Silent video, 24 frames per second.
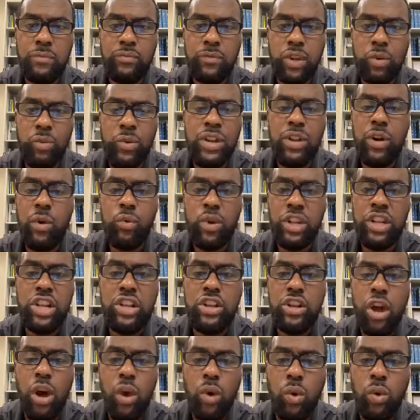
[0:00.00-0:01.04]
We don't really
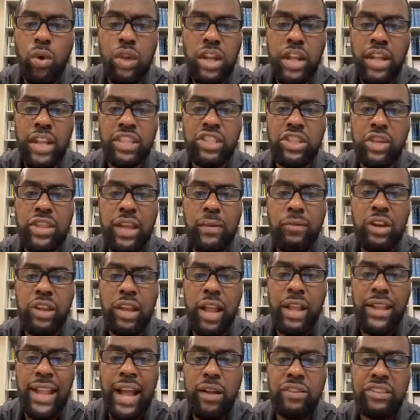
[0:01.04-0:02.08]
know until they
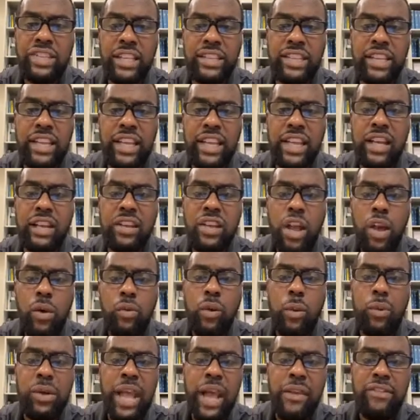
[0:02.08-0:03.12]
announce at the end,
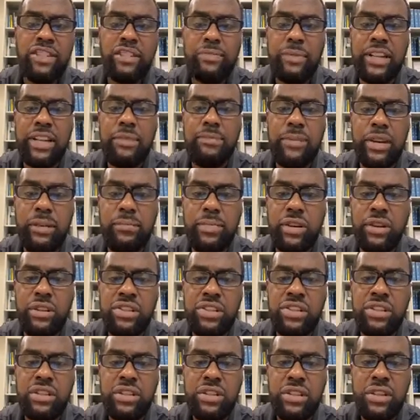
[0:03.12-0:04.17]
well, we have this many
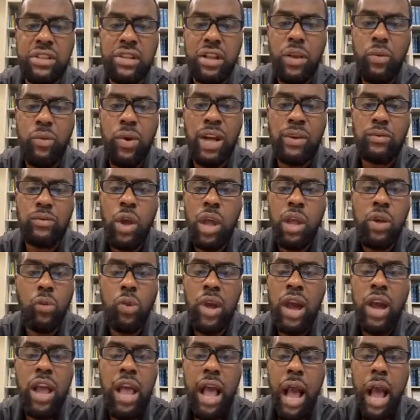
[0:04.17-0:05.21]
members.
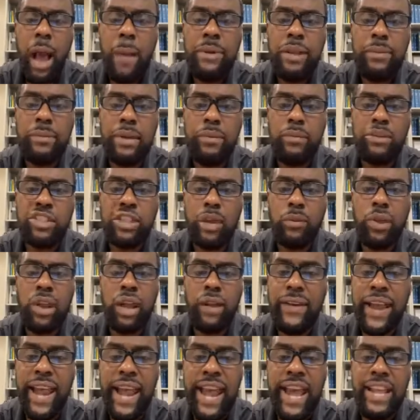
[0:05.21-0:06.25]
Well, how many members could we
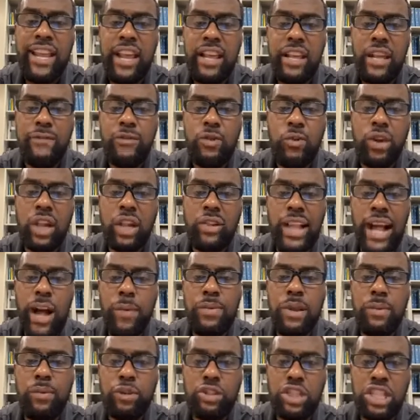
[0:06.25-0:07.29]
have had if you would allow
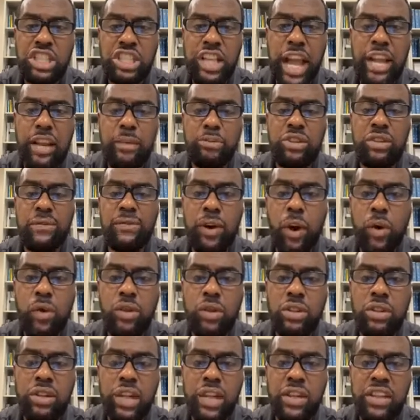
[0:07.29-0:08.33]
people to sign up to
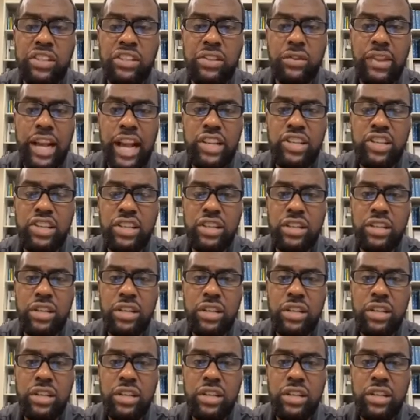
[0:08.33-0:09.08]
vote in this election?